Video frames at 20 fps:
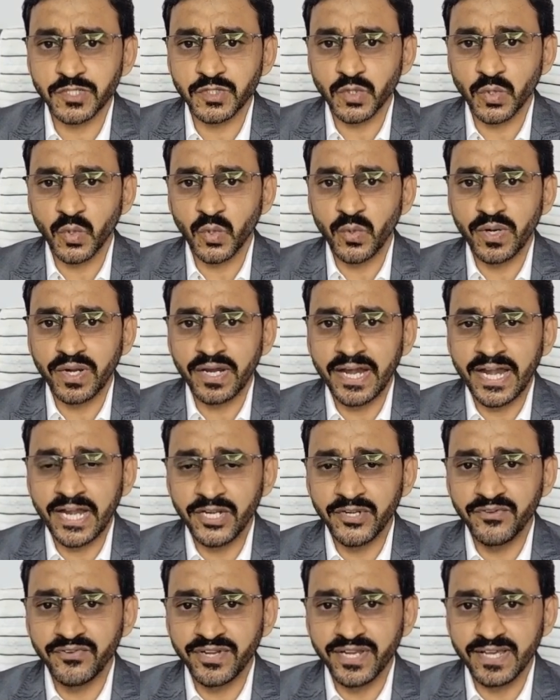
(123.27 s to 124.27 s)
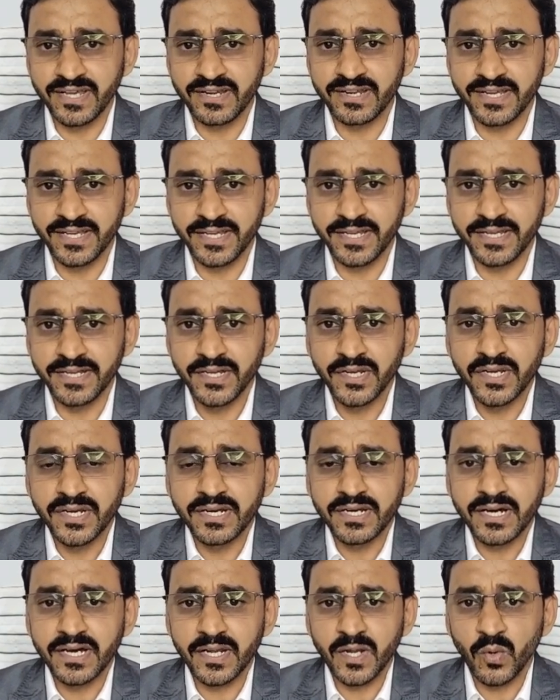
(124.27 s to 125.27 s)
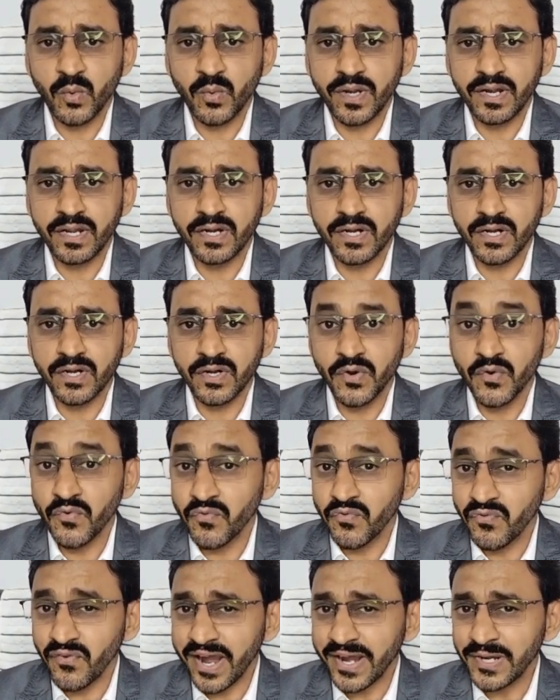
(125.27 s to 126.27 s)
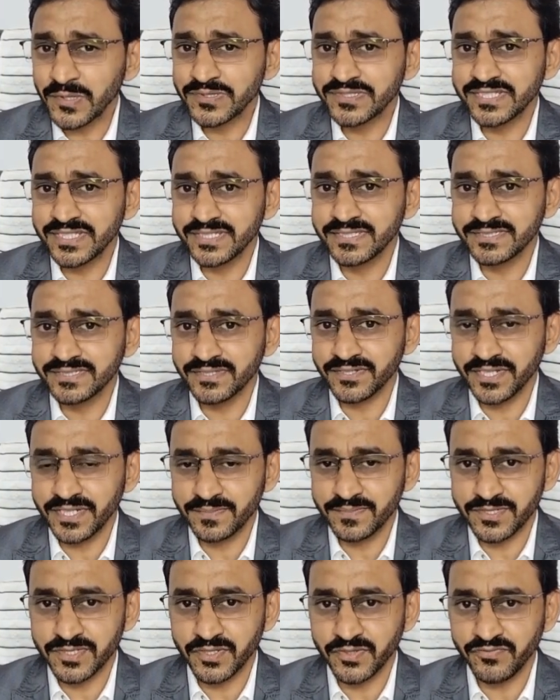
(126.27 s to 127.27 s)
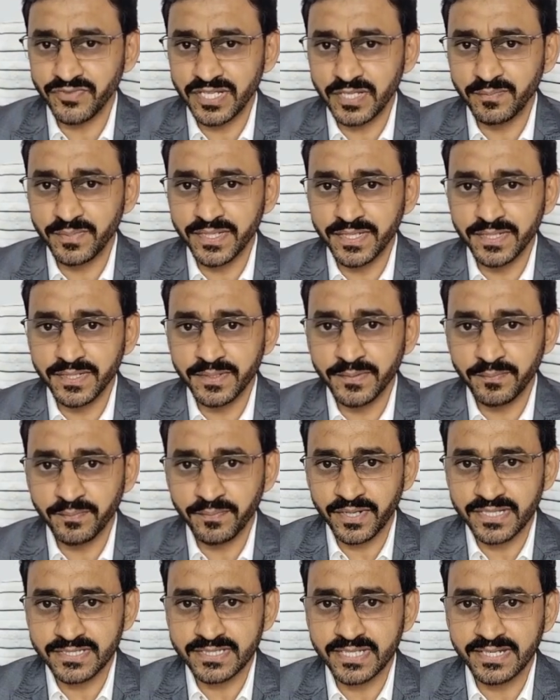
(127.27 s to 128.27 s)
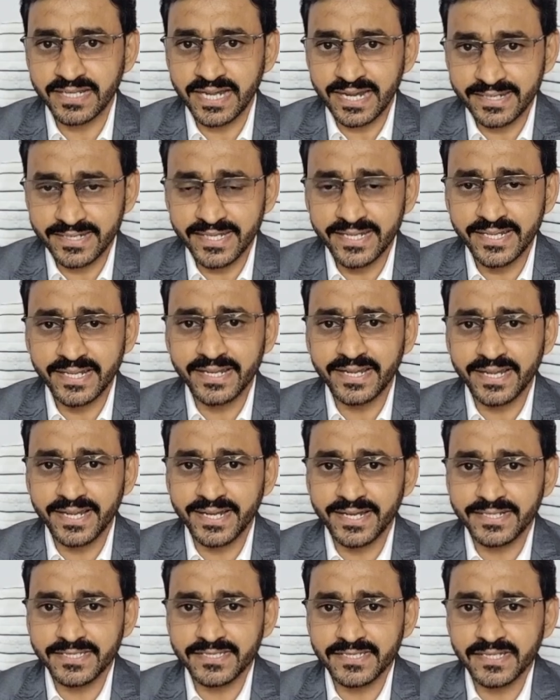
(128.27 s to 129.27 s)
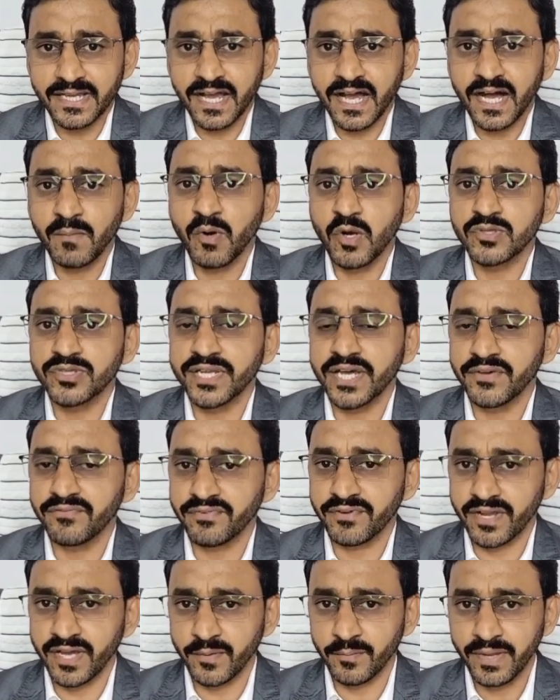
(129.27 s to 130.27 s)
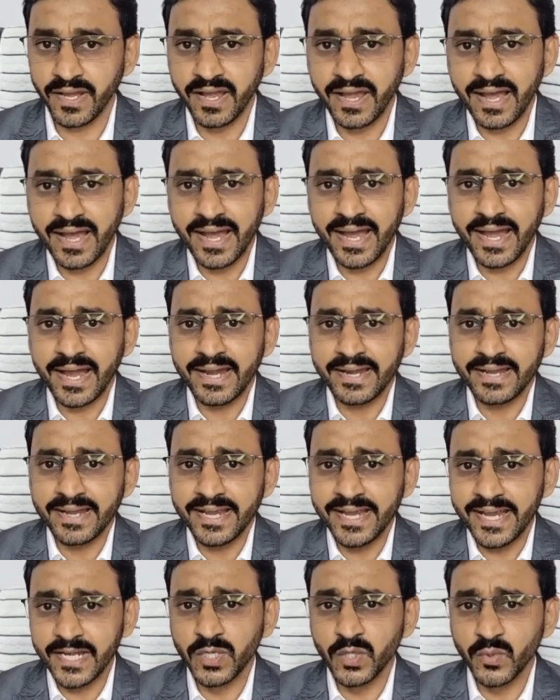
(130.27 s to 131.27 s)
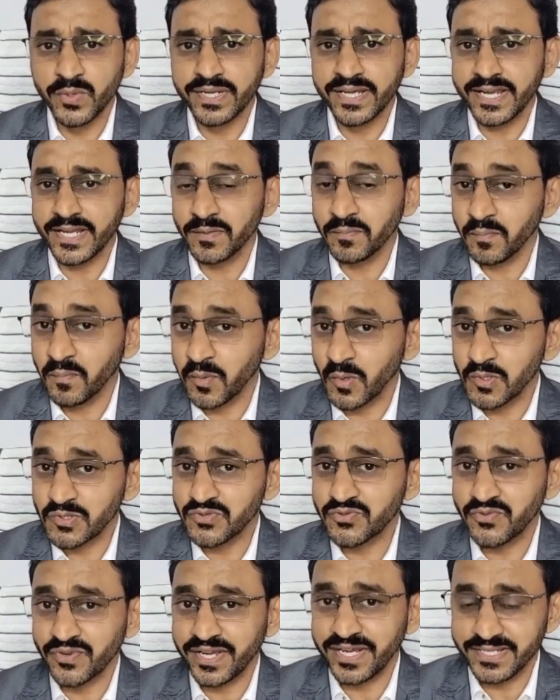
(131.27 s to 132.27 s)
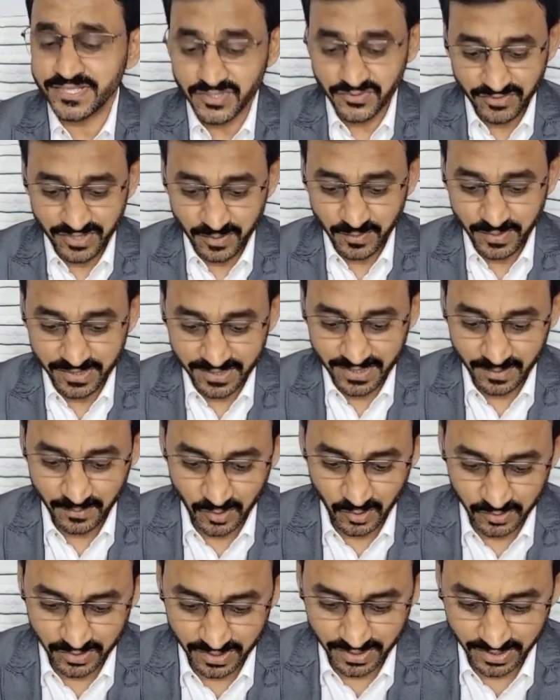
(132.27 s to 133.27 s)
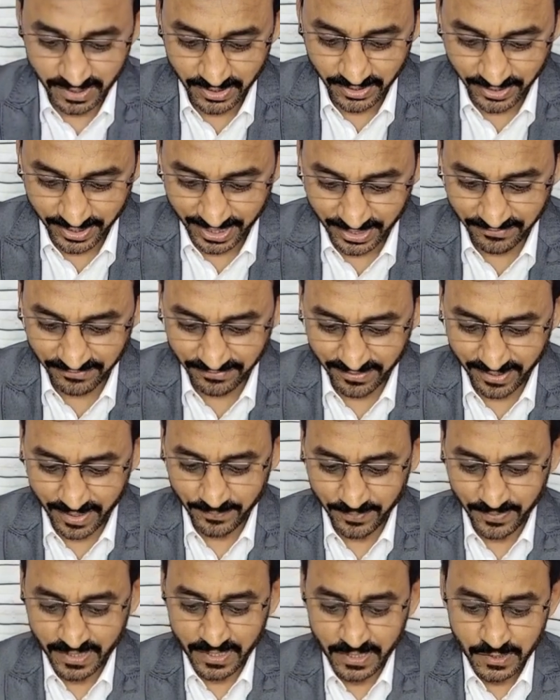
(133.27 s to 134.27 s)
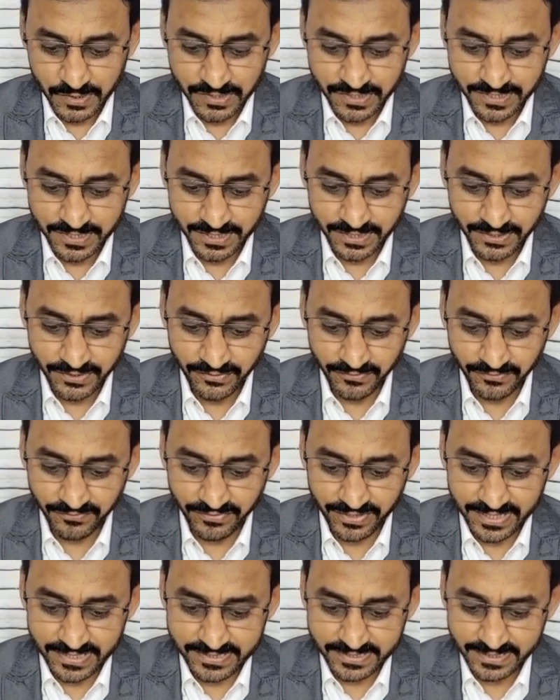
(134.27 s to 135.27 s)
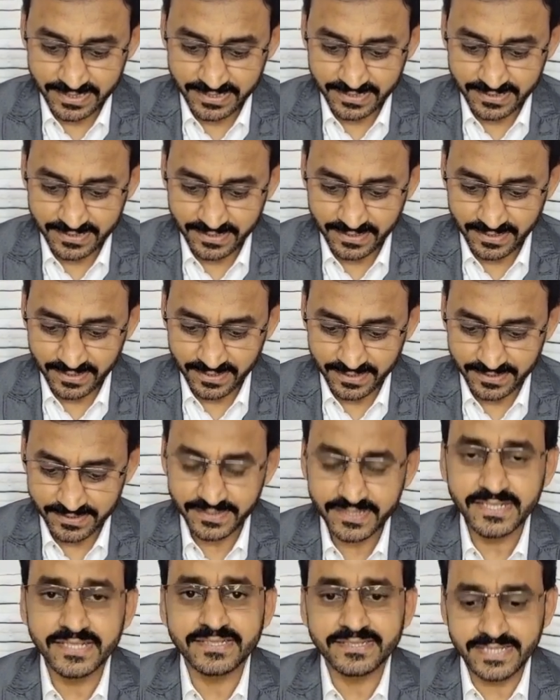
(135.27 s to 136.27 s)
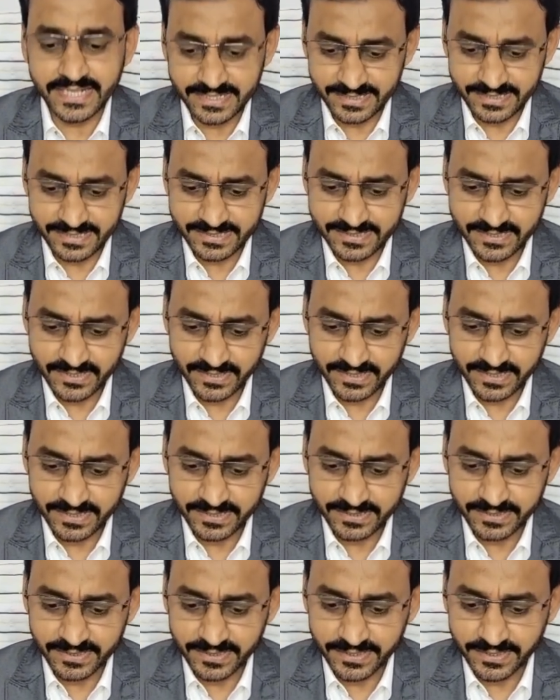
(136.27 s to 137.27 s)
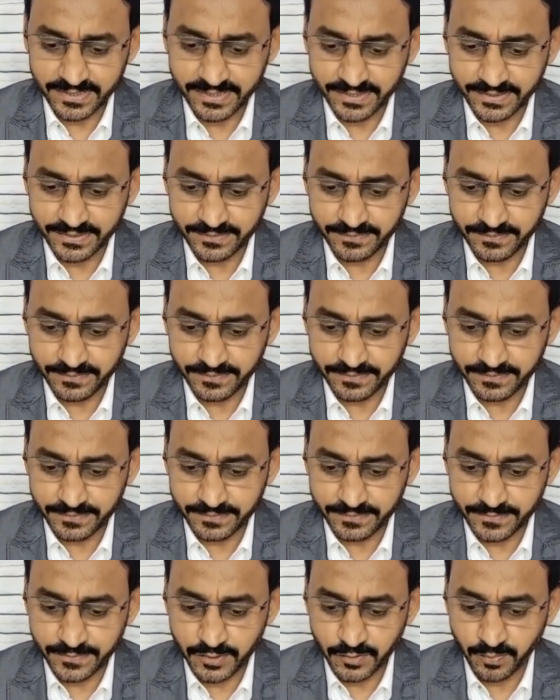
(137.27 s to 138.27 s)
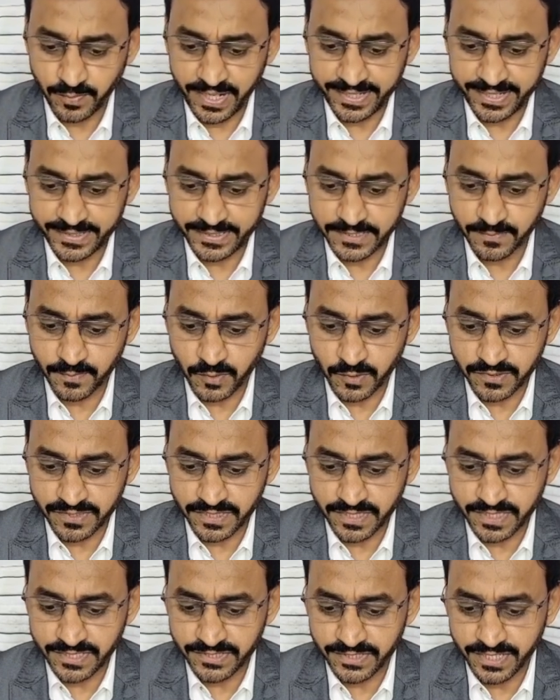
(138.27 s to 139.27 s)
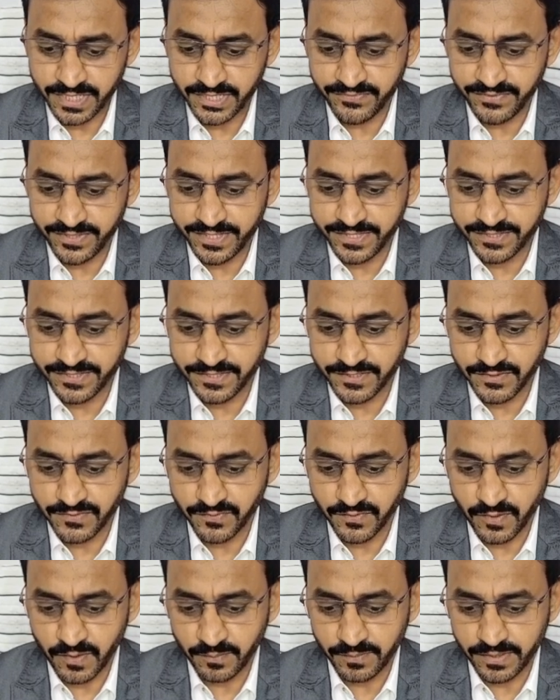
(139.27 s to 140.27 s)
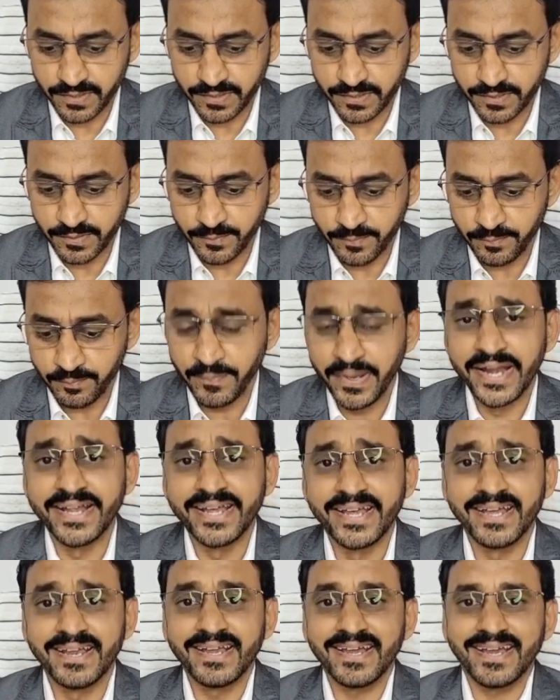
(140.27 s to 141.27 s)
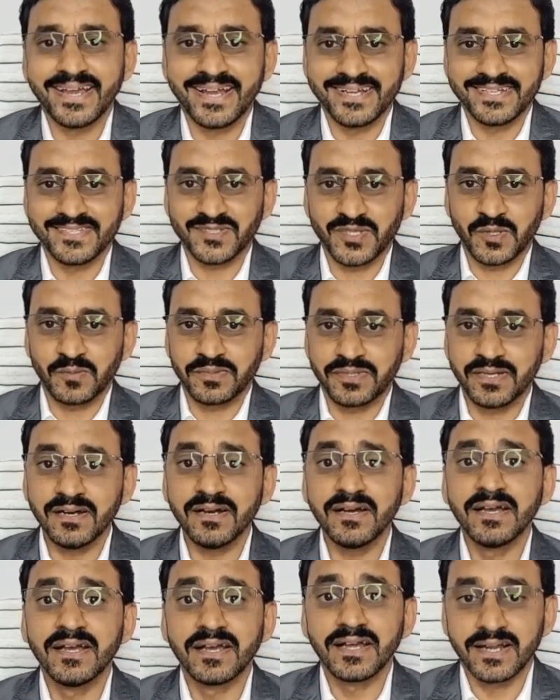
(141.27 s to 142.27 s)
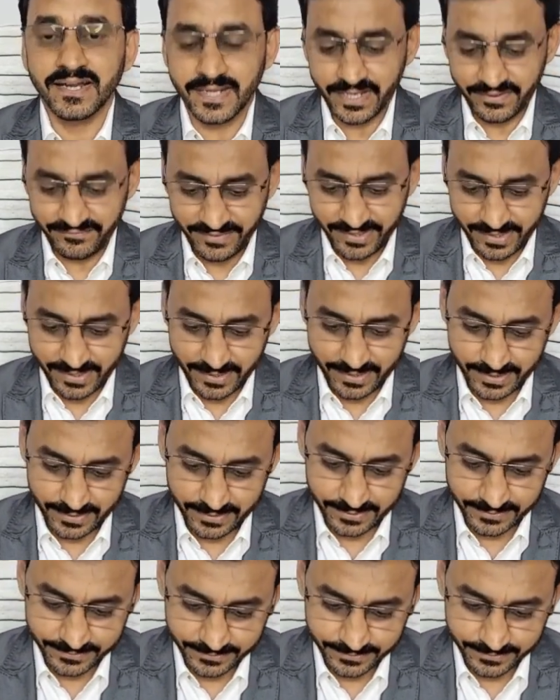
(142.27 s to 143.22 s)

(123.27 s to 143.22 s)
so anteriorly around 5 to 6 ribs will be present, anterior ends above the diaphragm, and 8 to 10 posterior ends will be above the diaphragm. C, well centered, that is the spinous process equidistant from the medial ends of the clavicle.